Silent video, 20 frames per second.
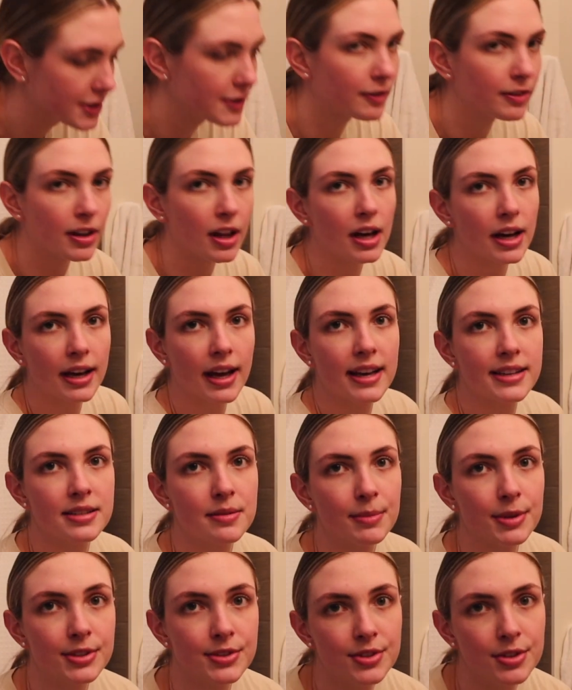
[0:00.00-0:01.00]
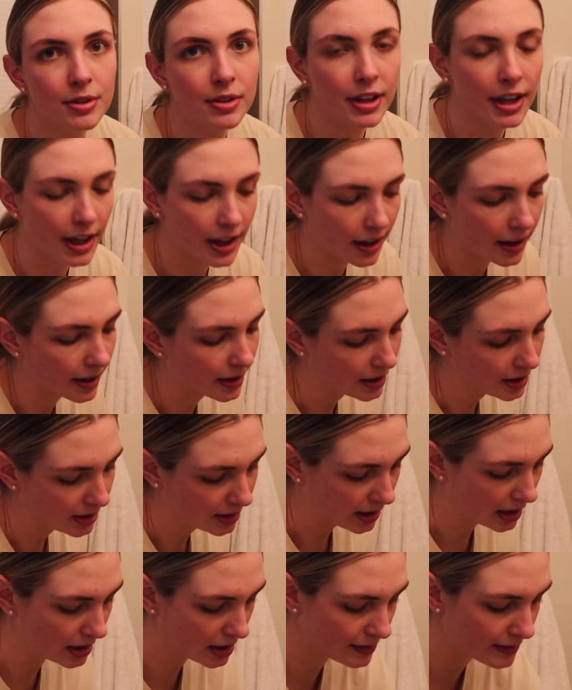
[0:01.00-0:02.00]
this vlog hasn't been too chaotic.
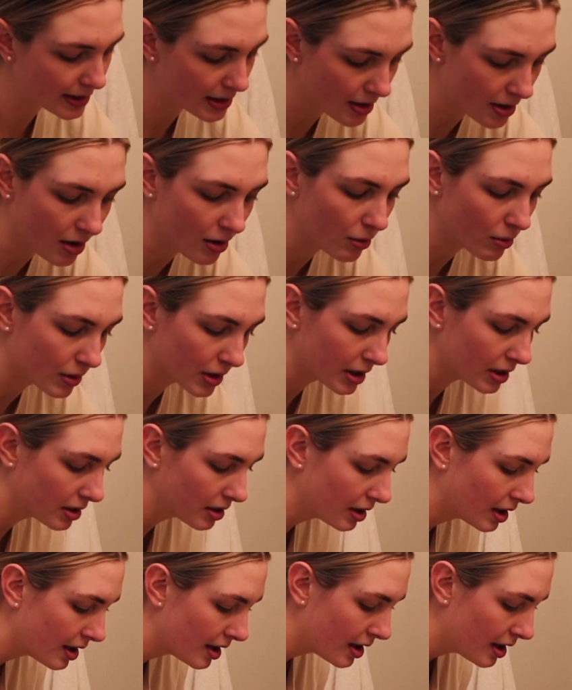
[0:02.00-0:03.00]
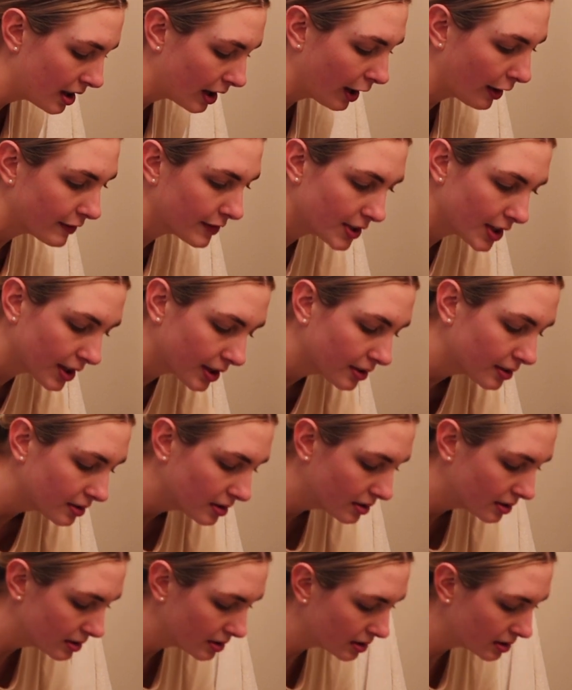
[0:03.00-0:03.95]
I don't even know what I've done.